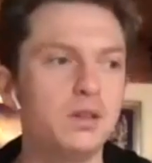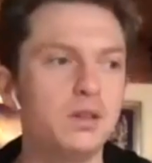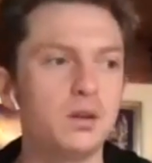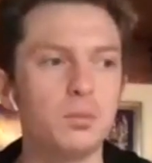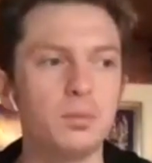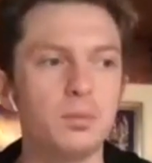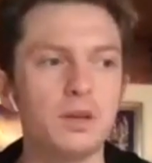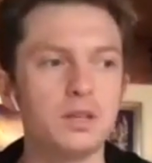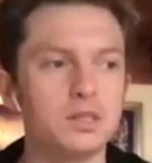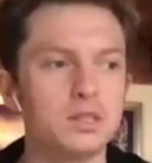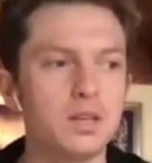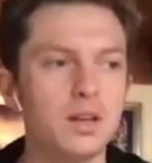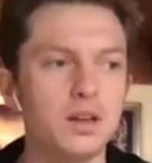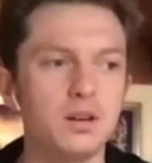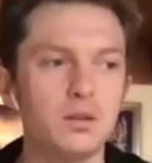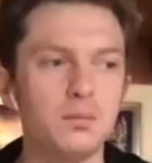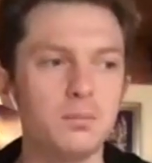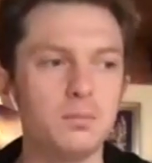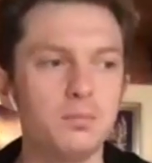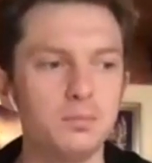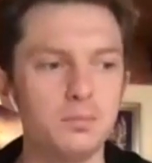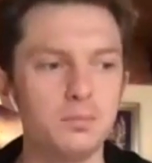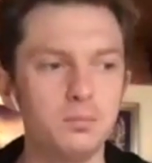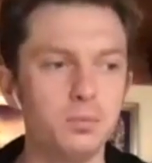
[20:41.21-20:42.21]
They're based out
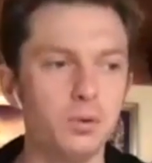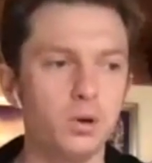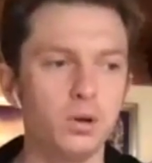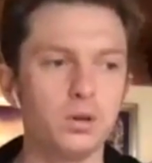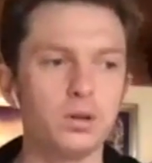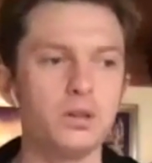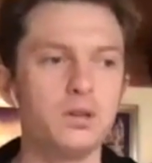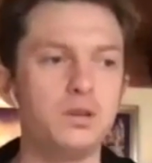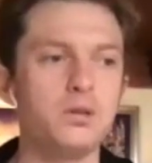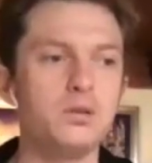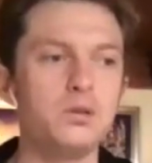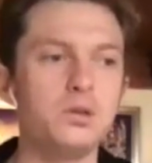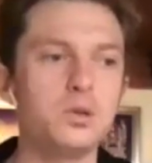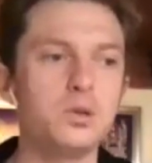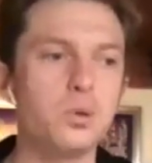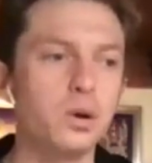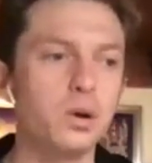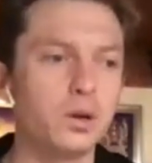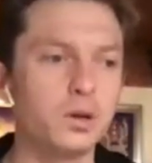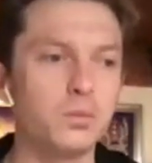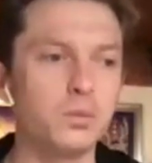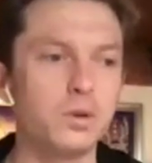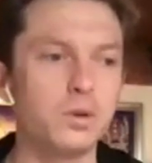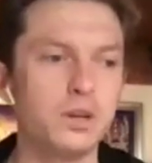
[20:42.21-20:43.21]
of Brooklyn, New
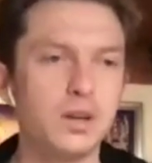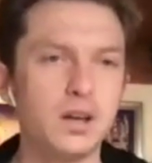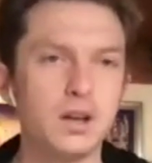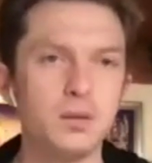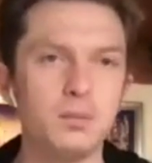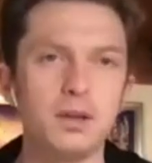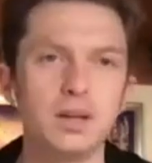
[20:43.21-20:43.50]
York and whatnot.